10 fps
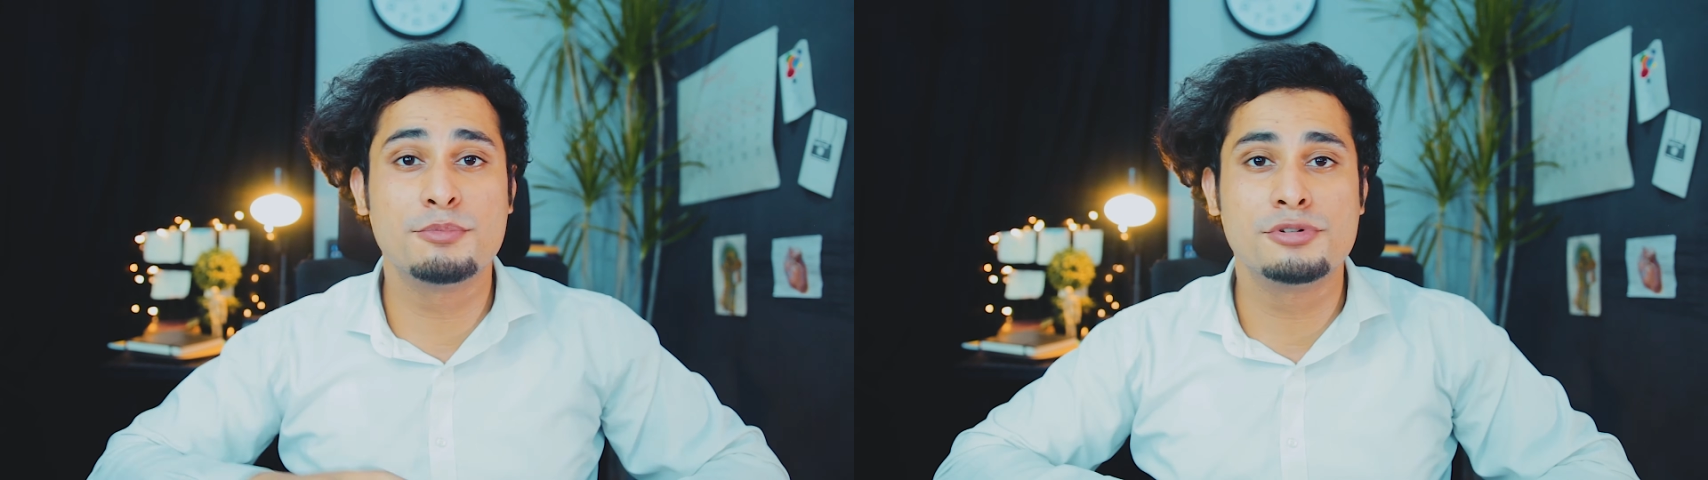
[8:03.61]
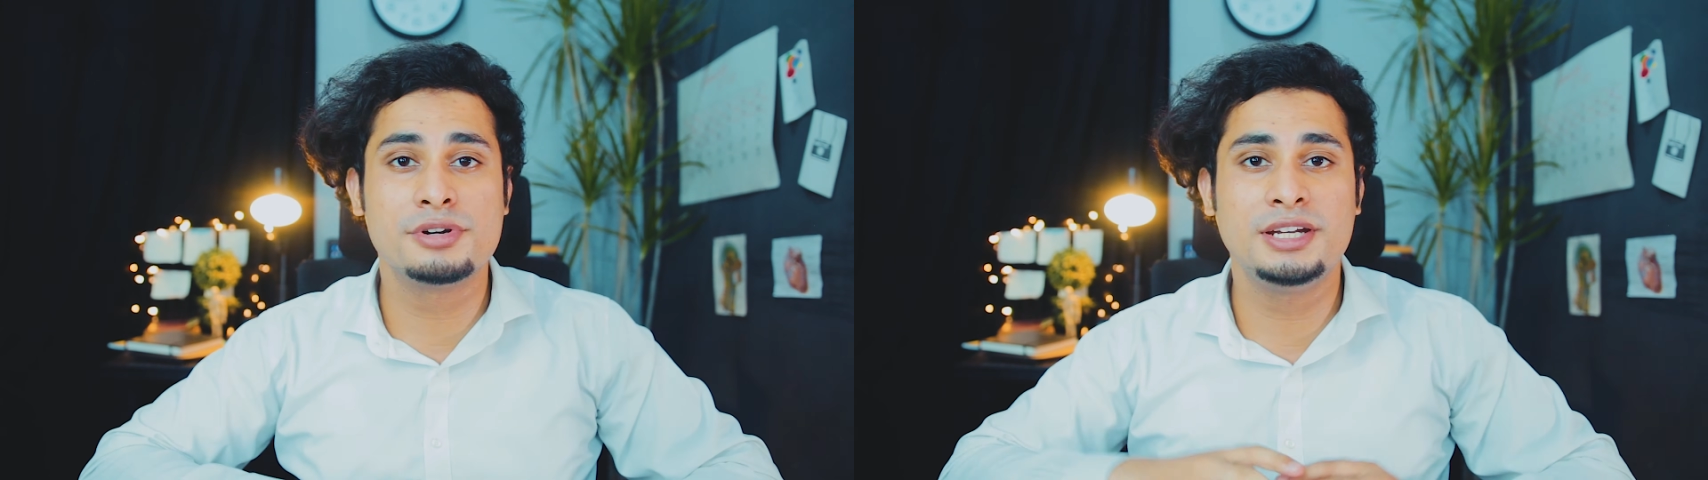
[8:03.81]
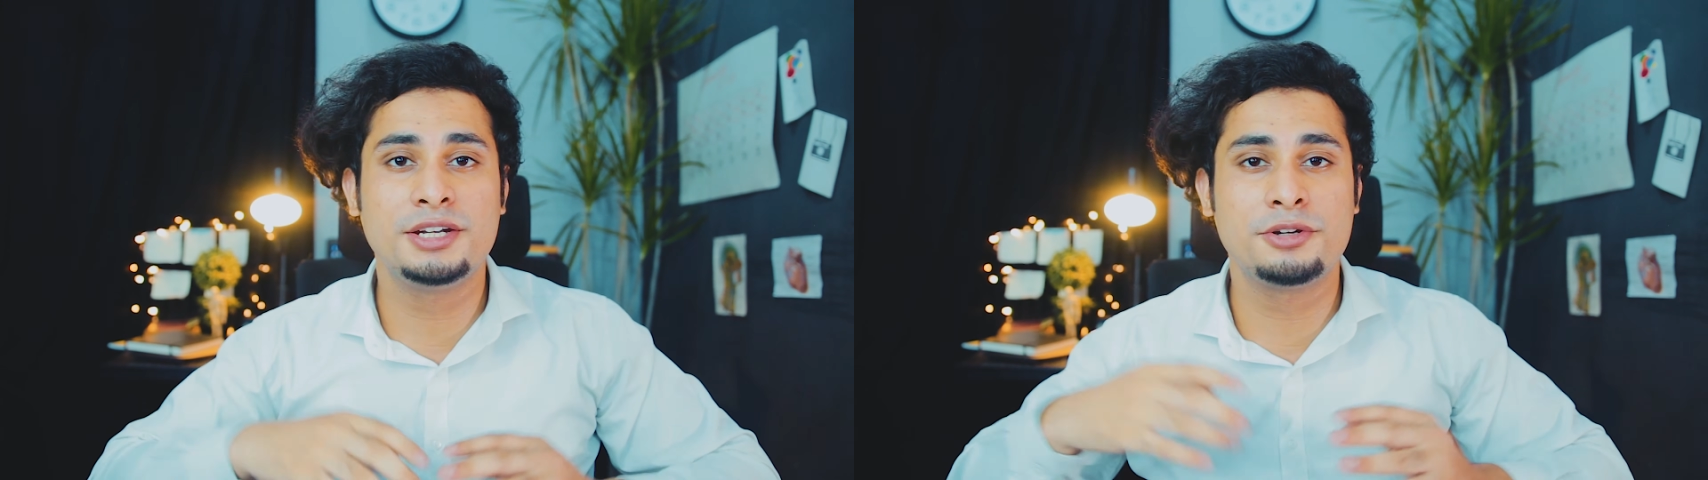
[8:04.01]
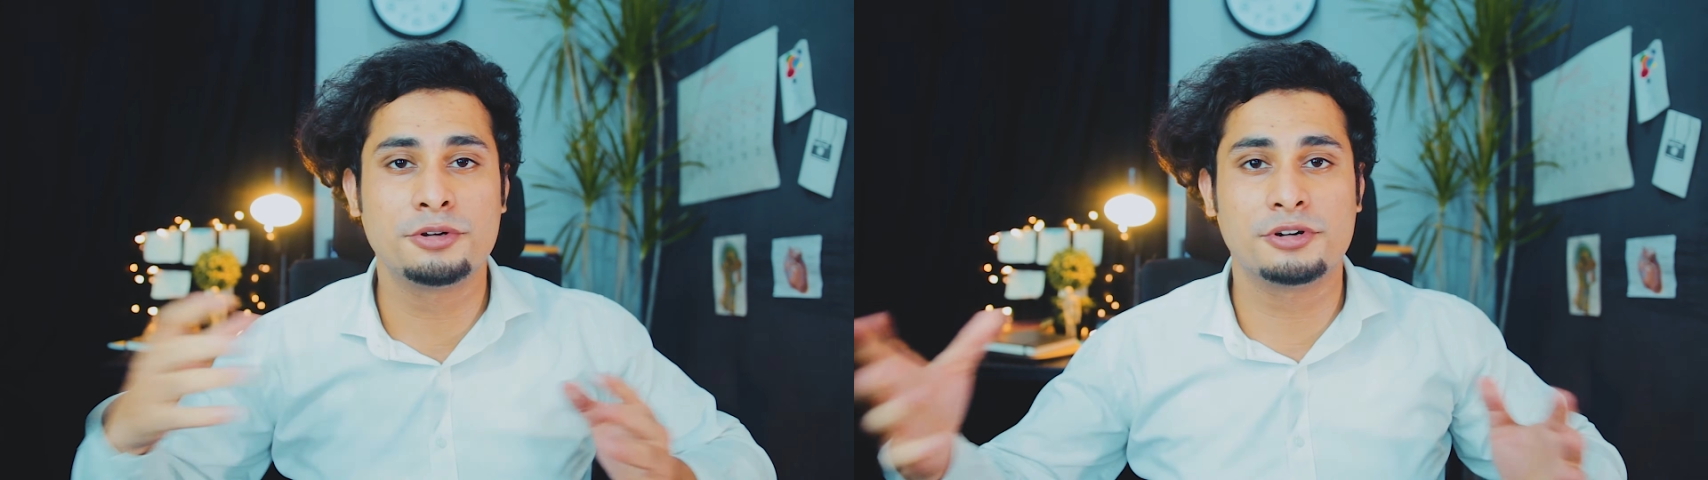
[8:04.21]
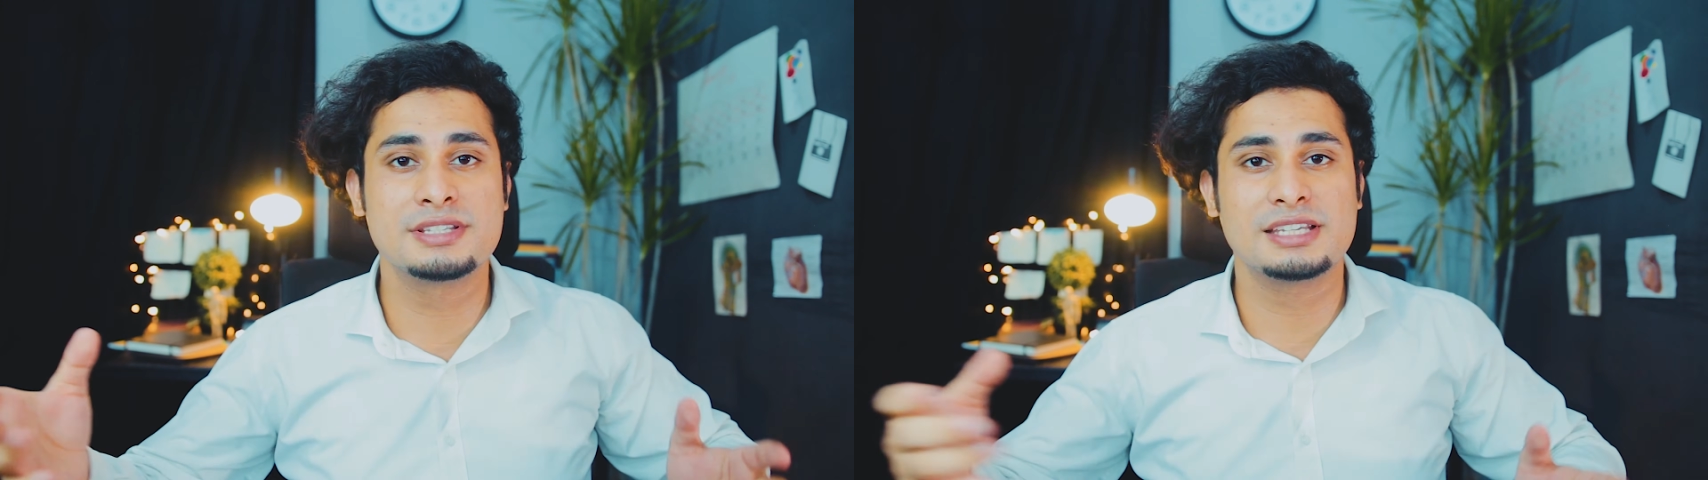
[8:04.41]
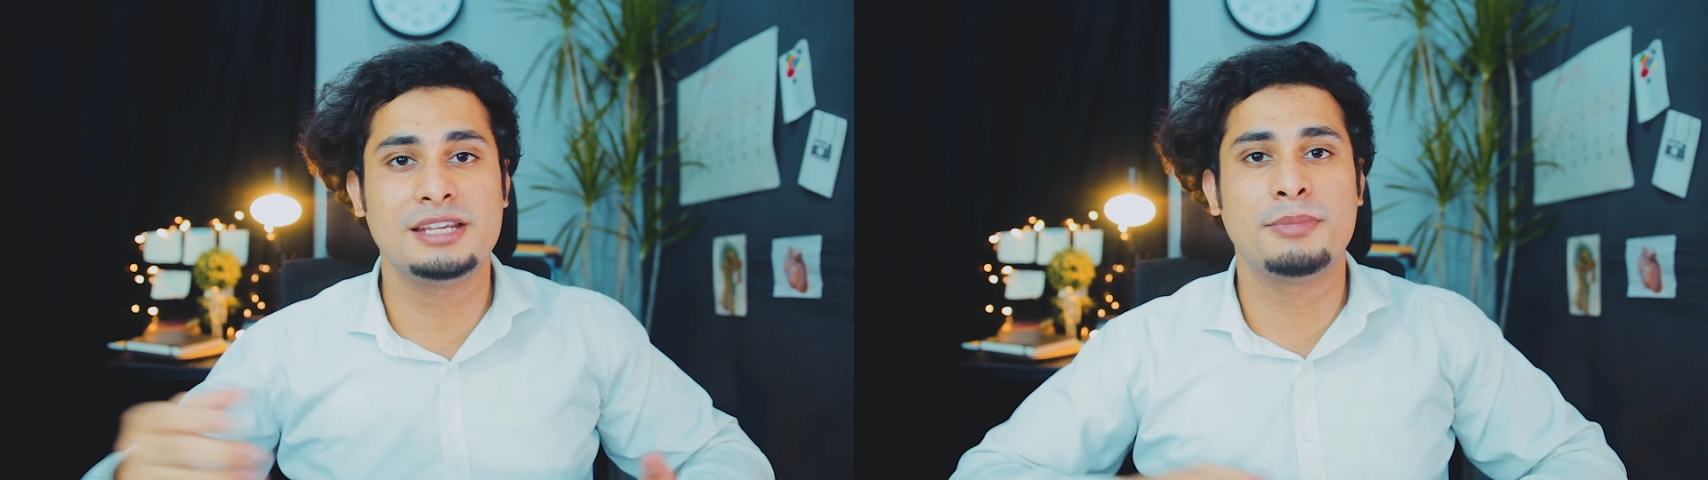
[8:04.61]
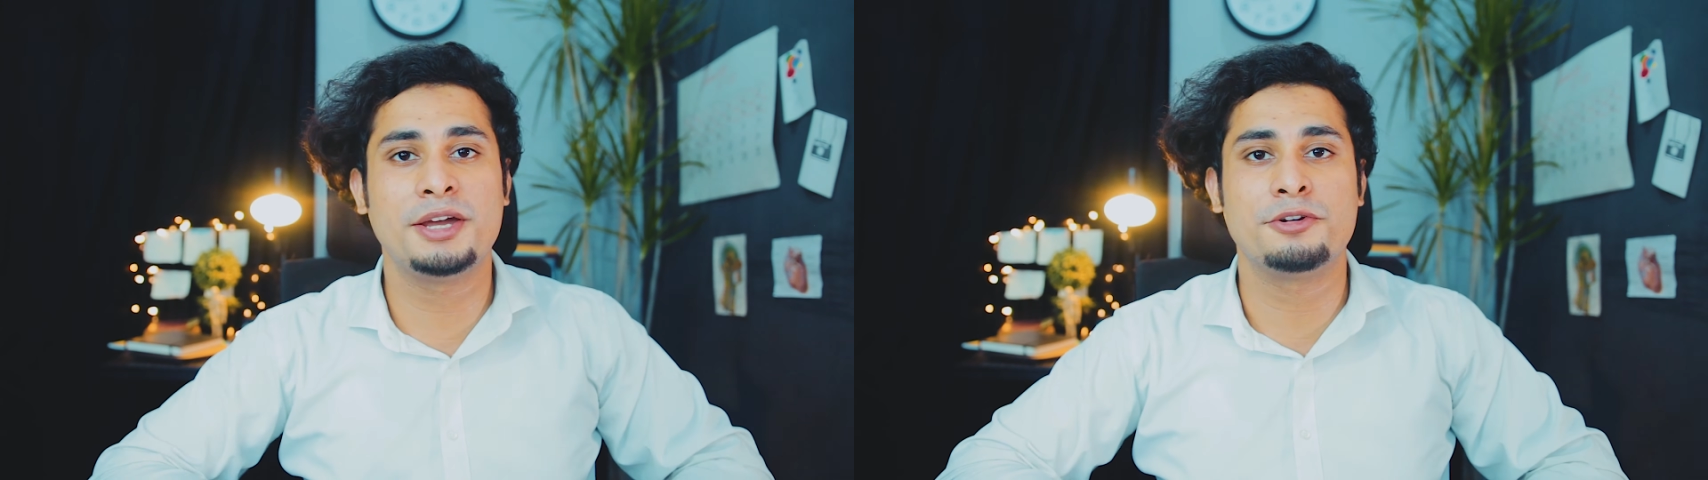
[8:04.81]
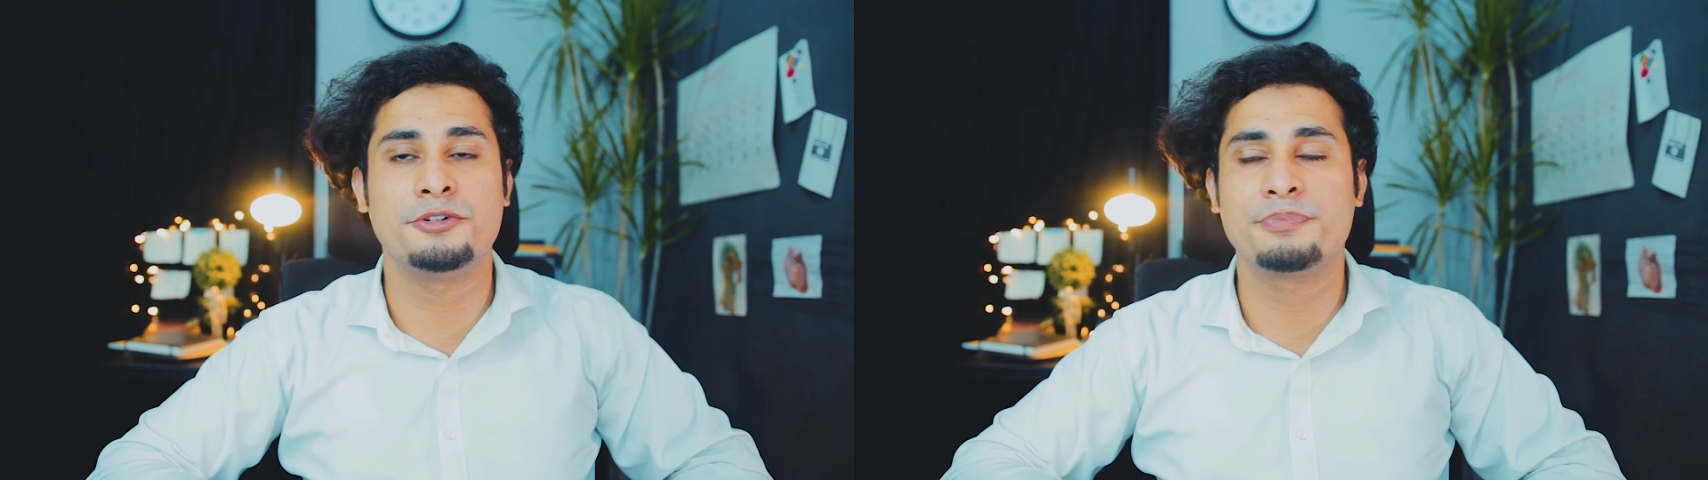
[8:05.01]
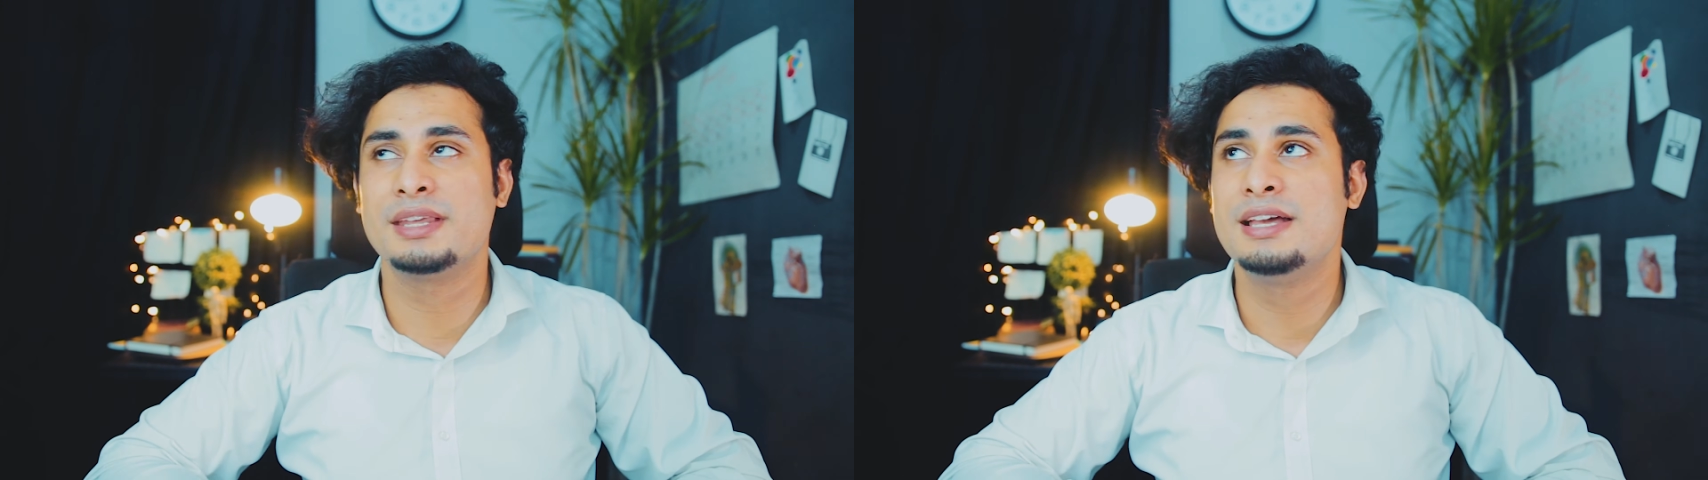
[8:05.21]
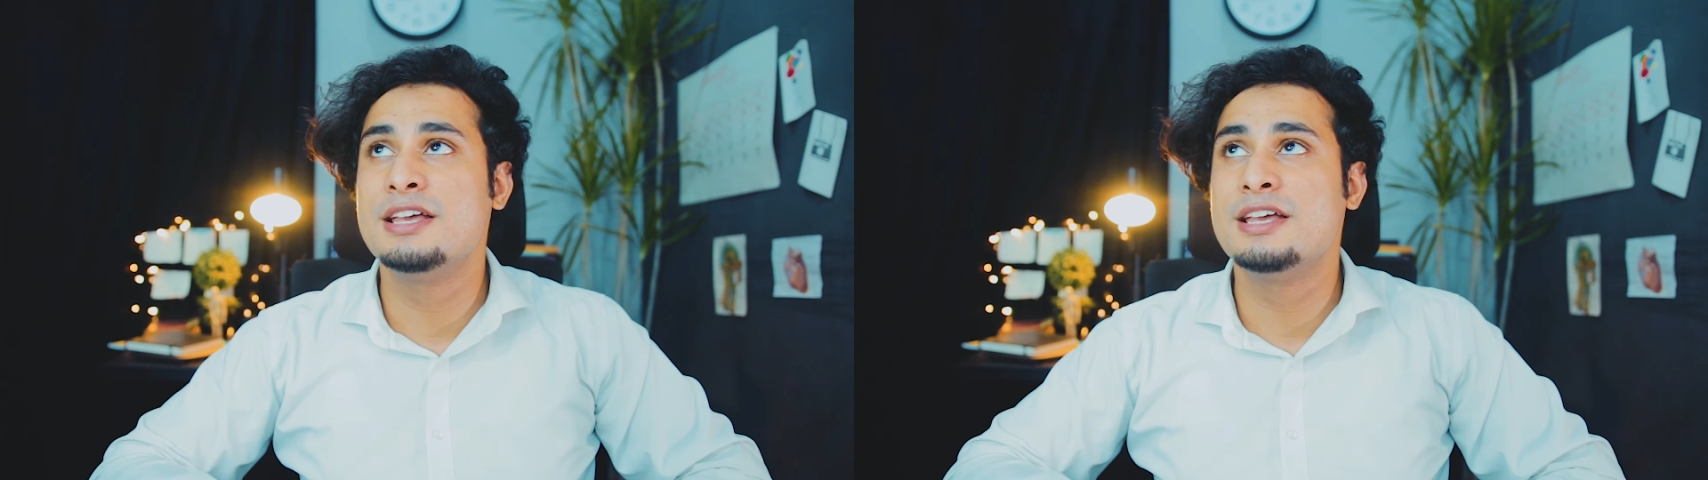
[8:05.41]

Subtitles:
moody tones in my room.